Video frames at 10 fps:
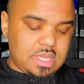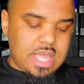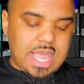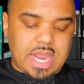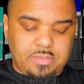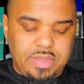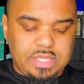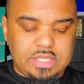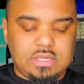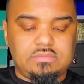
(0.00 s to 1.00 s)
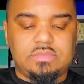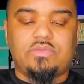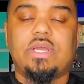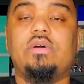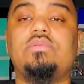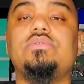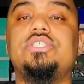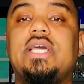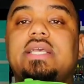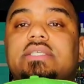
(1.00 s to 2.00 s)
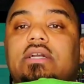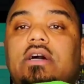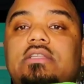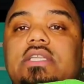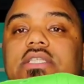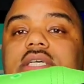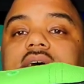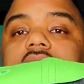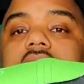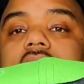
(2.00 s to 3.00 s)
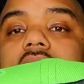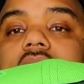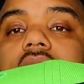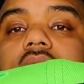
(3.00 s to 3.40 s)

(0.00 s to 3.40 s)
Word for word: hat I picked up, Toronto Blue Jays, they call it the tie-dye hat,